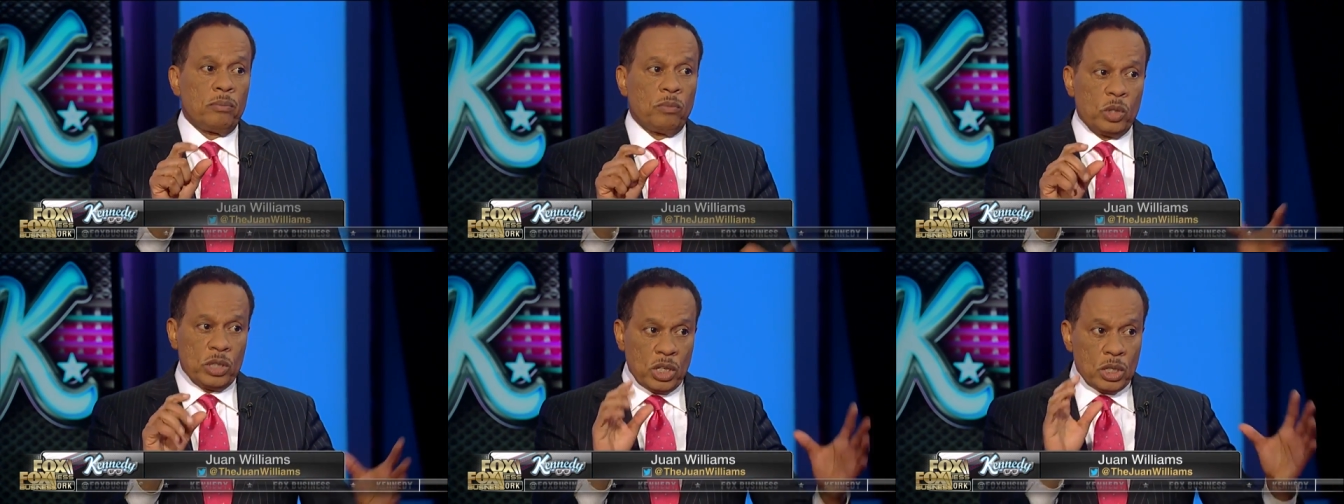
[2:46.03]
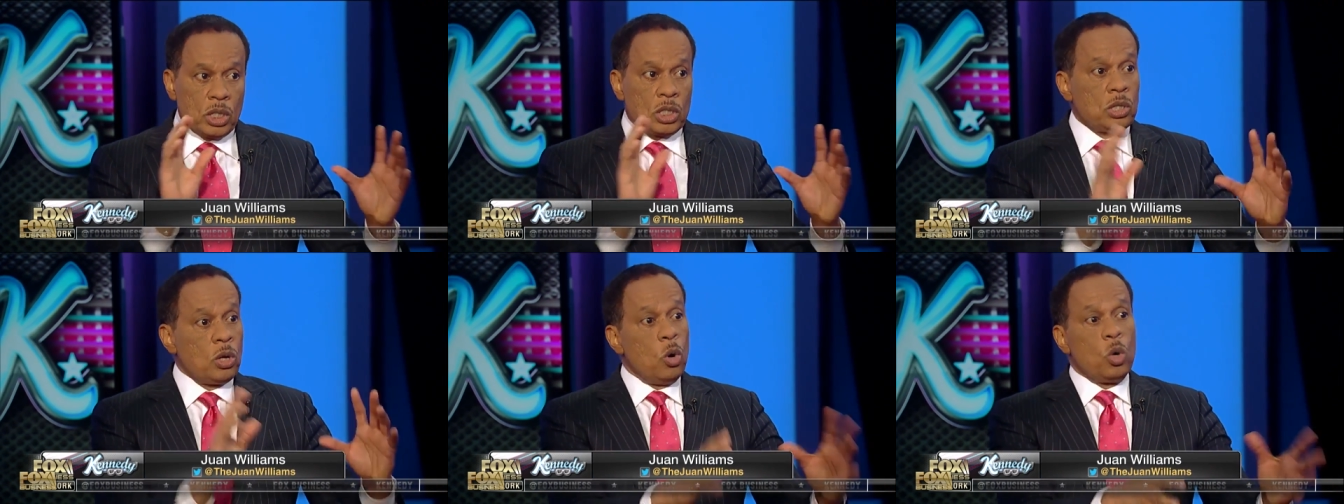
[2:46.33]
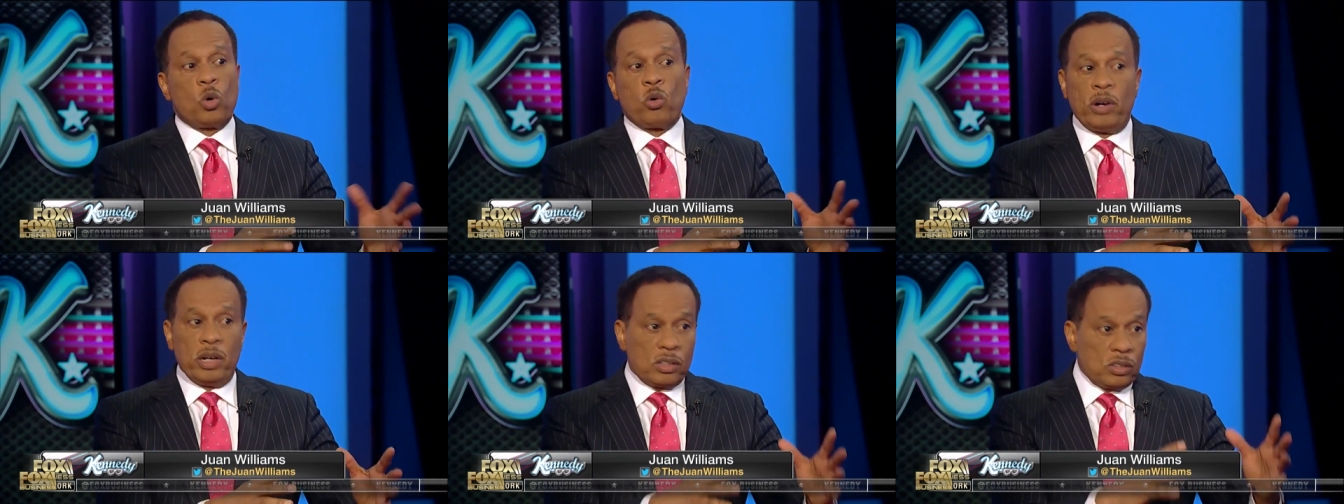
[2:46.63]
which is so
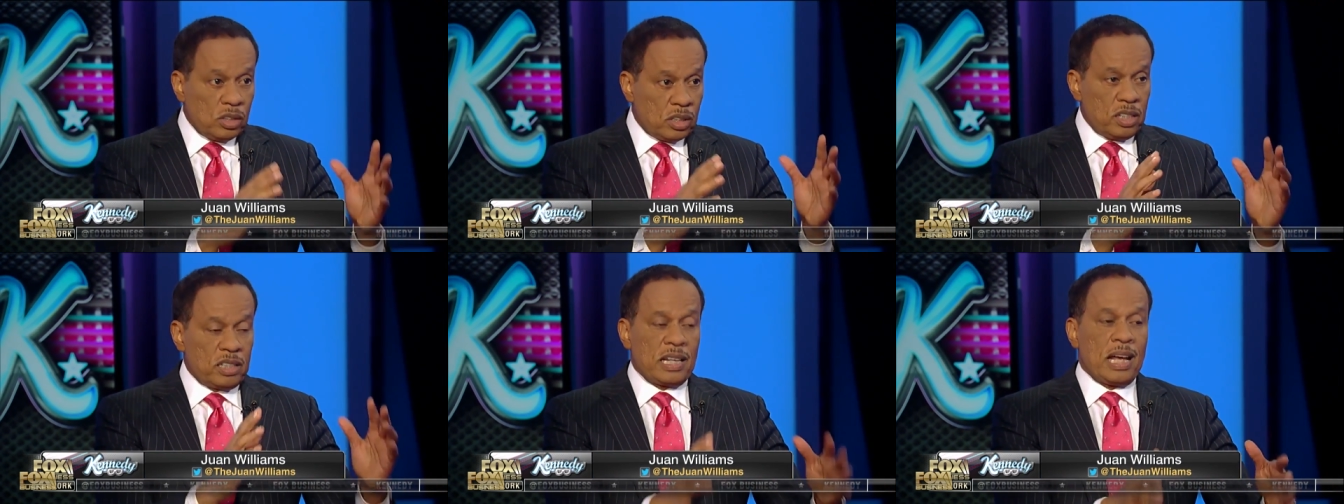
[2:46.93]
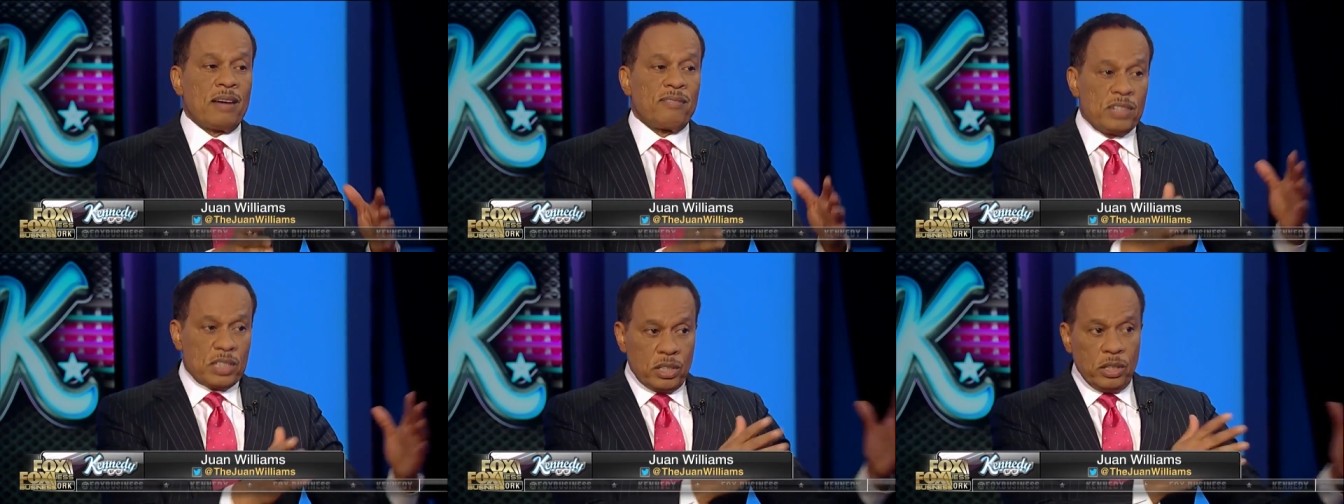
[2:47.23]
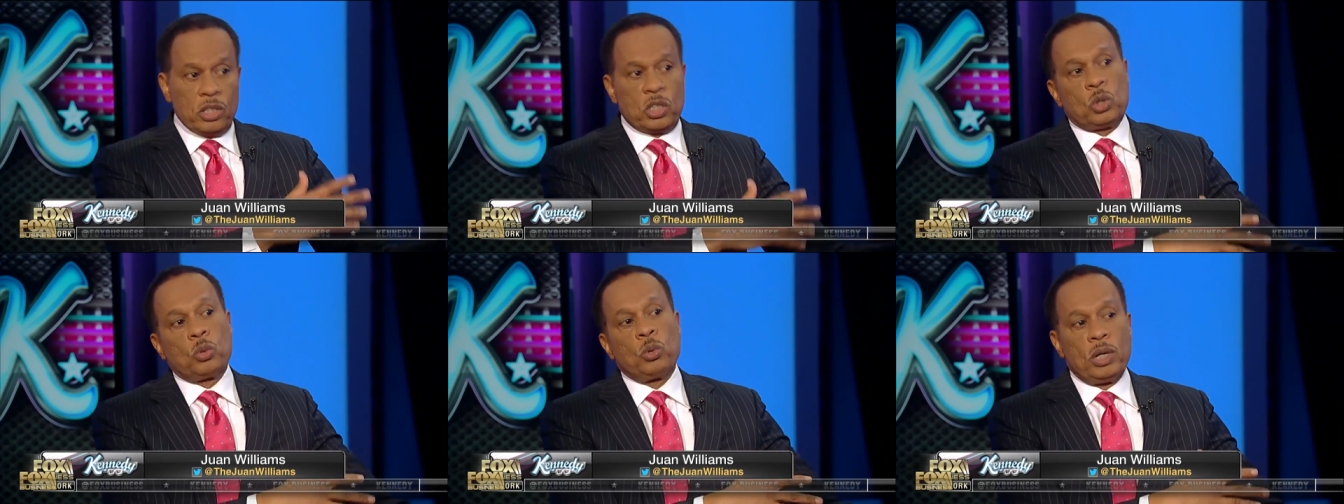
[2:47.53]
critical because obviously
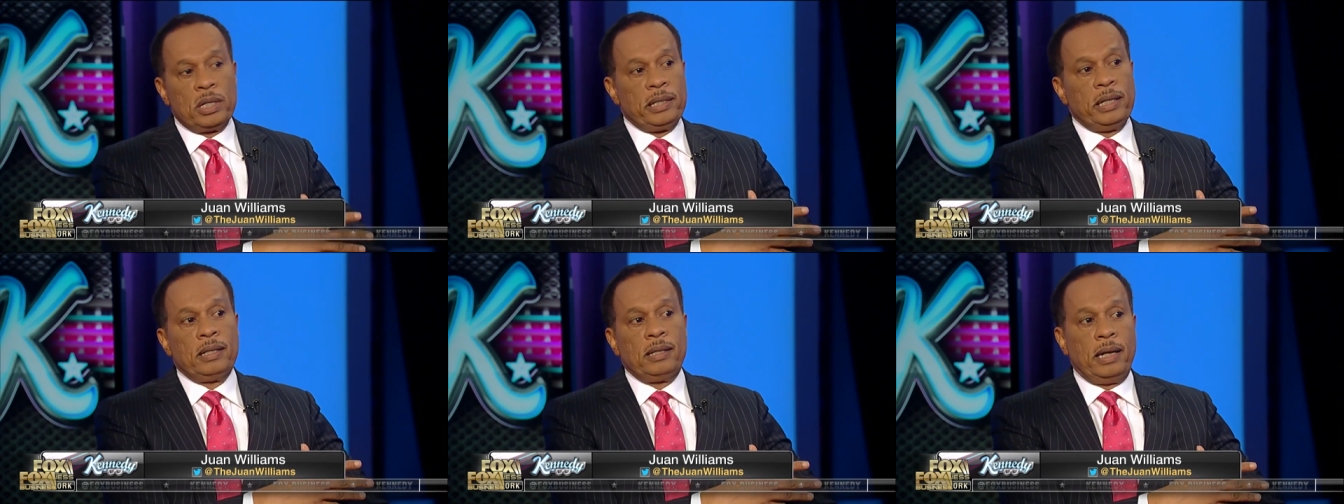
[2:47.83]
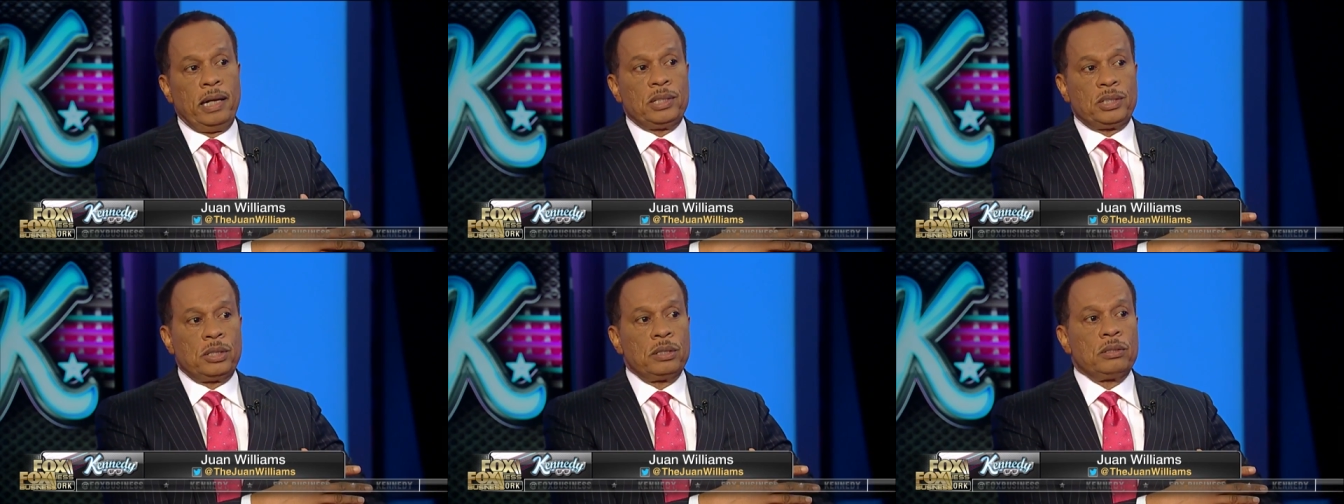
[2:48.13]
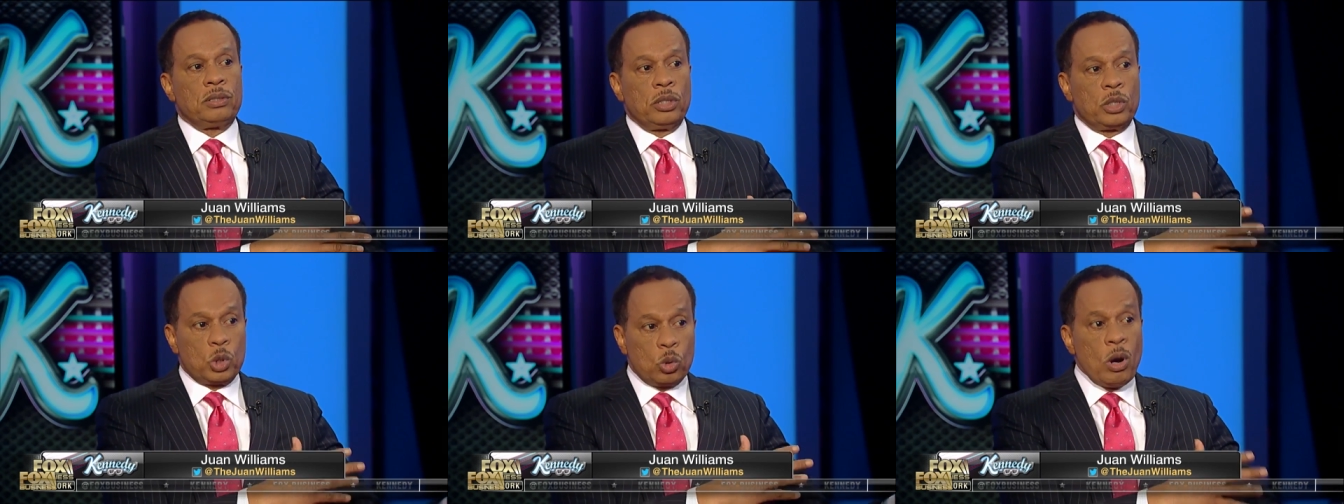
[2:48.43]
it swung the election
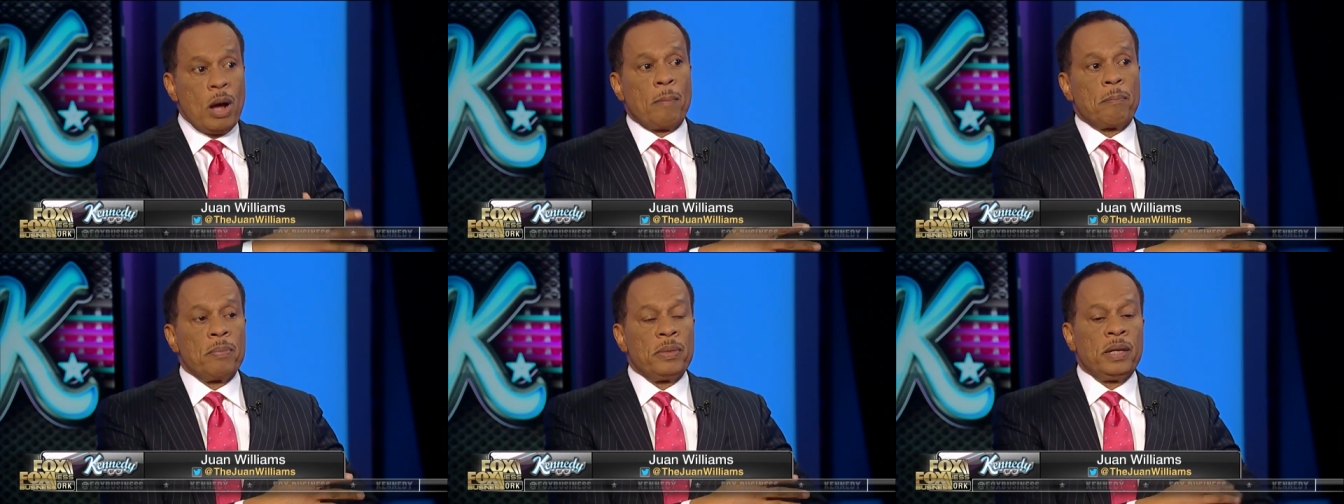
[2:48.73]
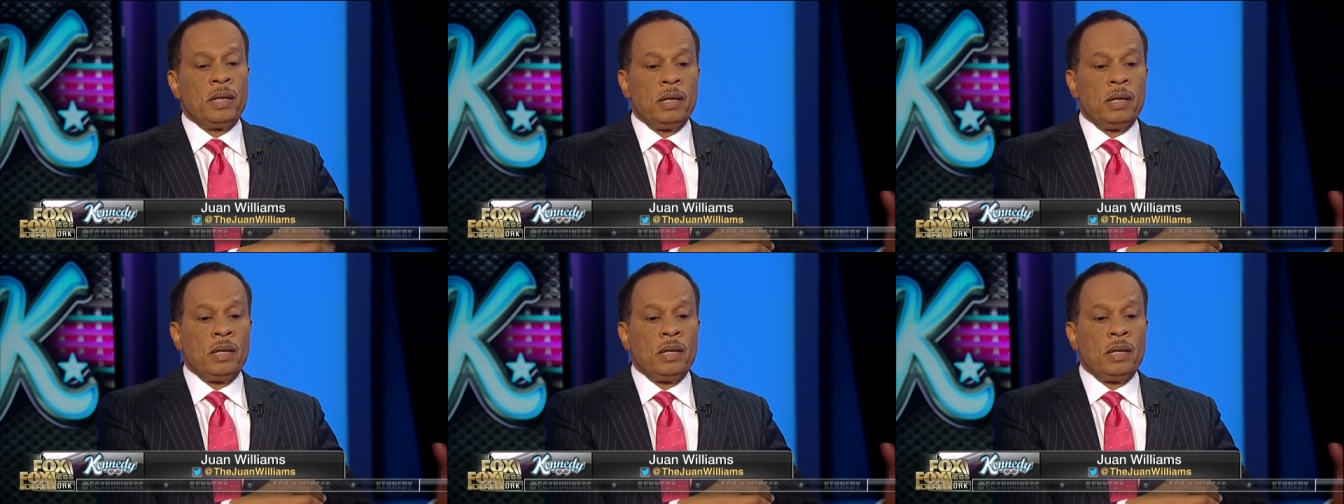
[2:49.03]
to Trump.